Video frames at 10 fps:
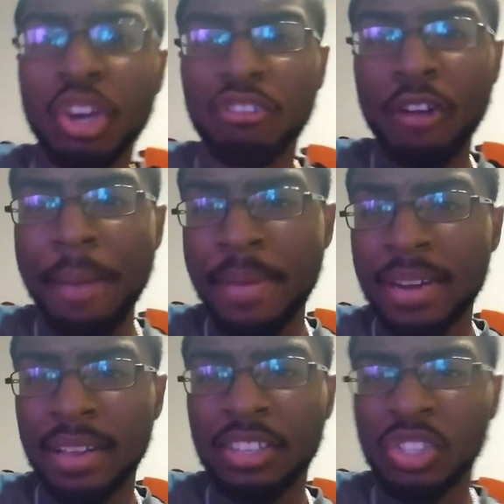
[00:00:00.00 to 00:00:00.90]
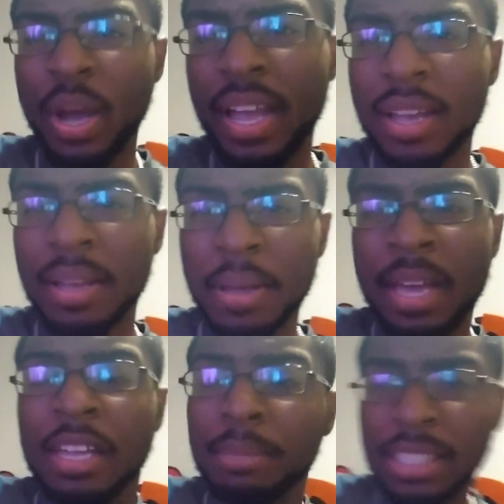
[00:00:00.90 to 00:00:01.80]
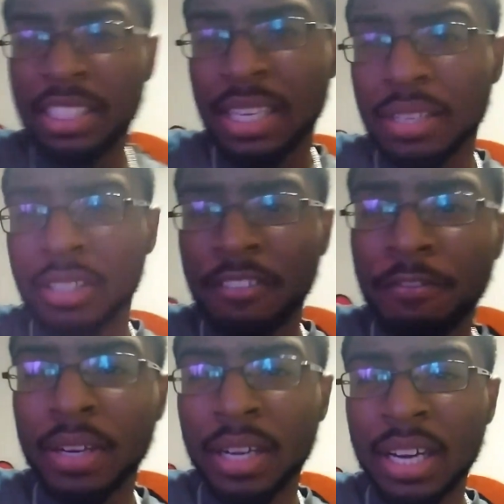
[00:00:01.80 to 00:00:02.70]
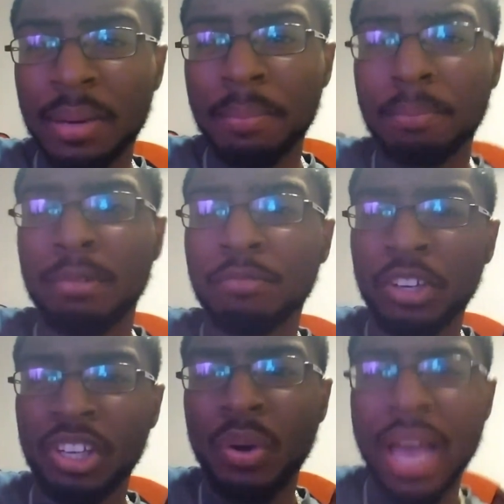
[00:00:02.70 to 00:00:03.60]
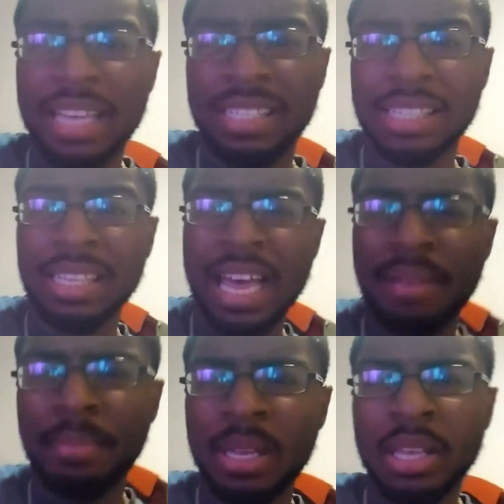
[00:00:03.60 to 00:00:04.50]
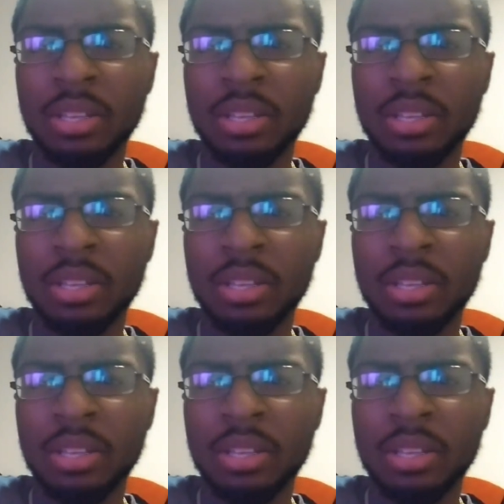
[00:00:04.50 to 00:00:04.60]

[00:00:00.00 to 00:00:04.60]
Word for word: Your rapping is wet. Please shut the fuck up before your ass gets slapped.